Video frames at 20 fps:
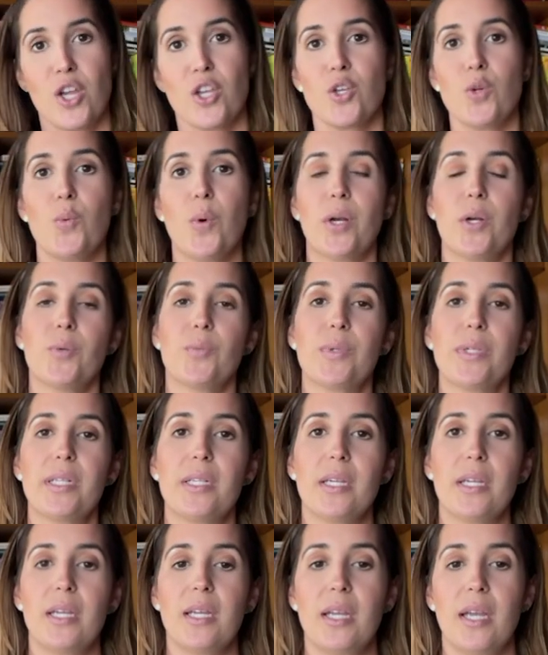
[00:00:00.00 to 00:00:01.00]
You want to
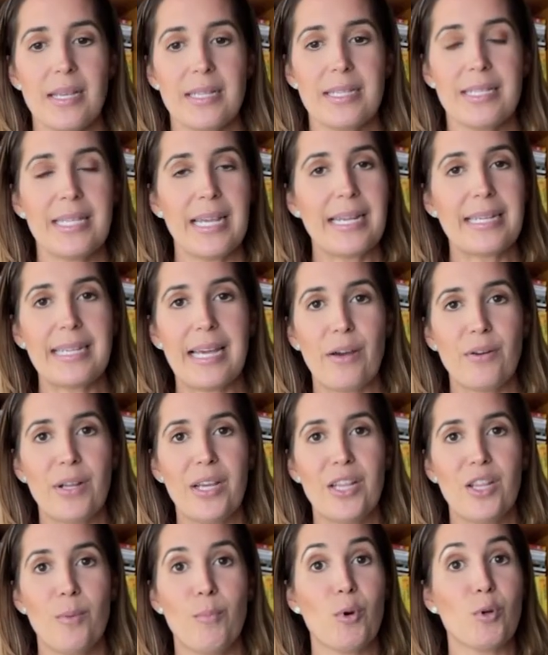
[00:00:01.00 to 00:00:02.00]
really stand out
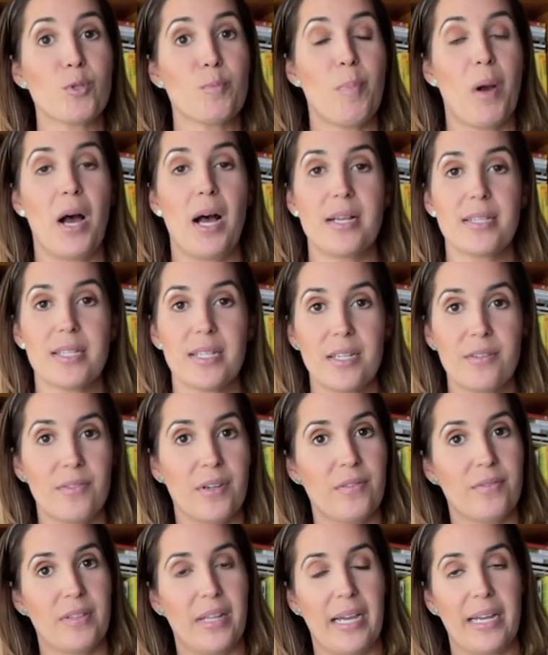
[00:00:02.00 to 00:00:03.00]
in the most positive
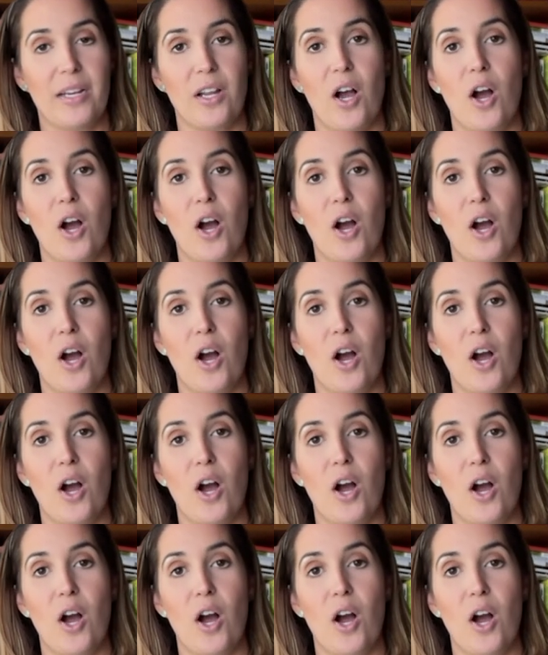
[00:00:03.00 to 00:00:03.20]
of light,